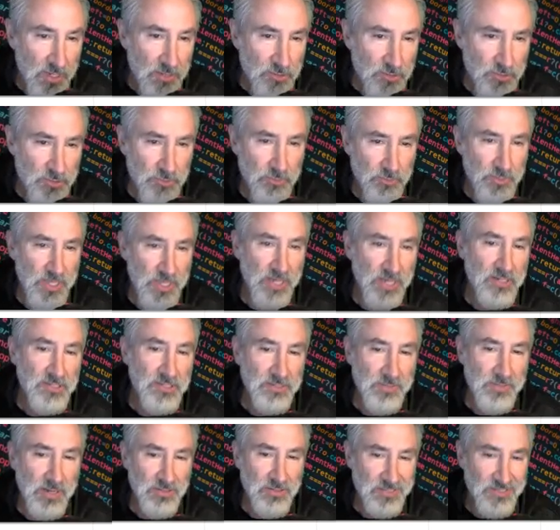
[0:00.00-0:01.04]
to get us
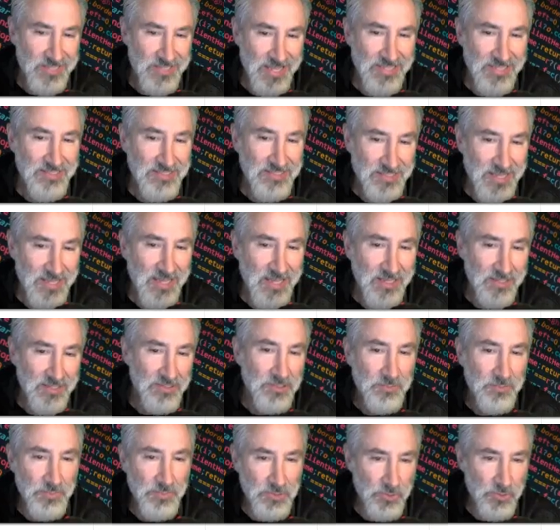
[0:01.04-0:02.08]
about 10
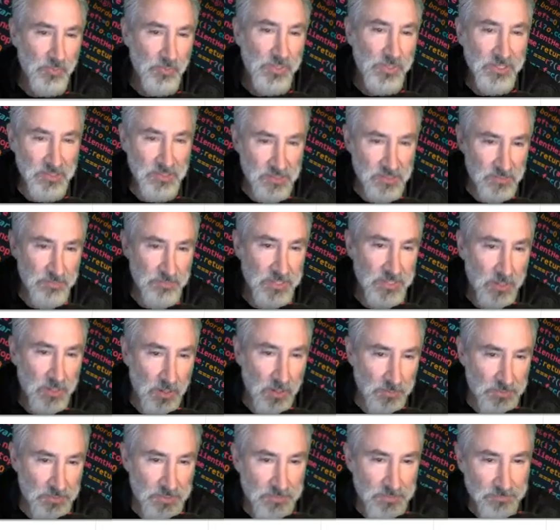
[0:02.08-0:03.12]
seconds between speed
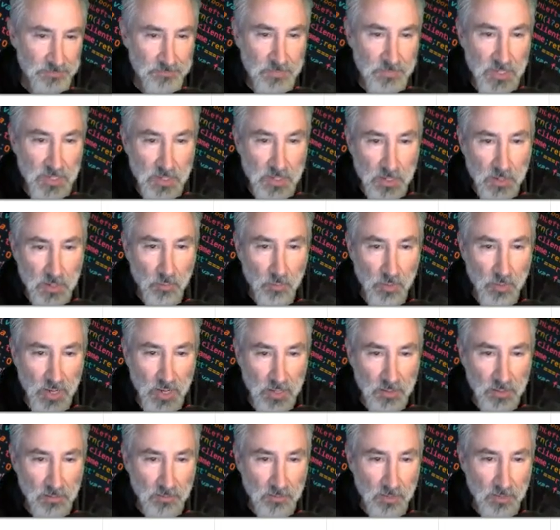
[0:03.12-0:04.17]
ups.
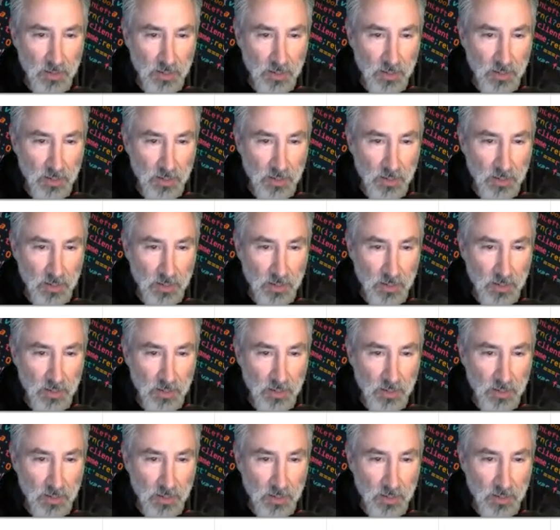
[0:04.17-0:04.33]
Well,